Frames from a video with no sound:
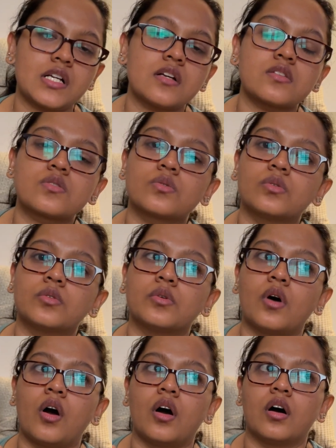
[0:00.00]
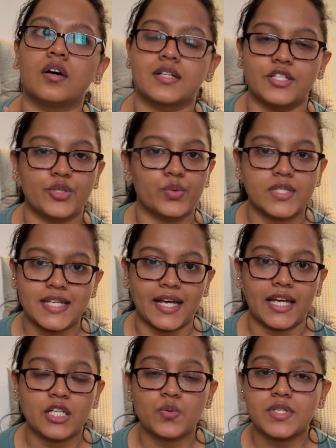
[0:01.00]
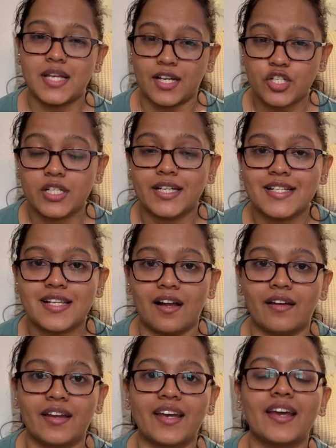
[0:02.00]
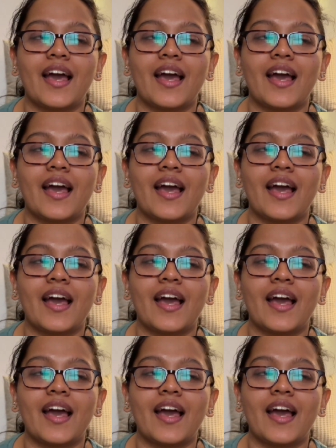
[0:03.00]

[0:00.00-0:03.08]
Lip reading: So June 2nd was actually a Sunday,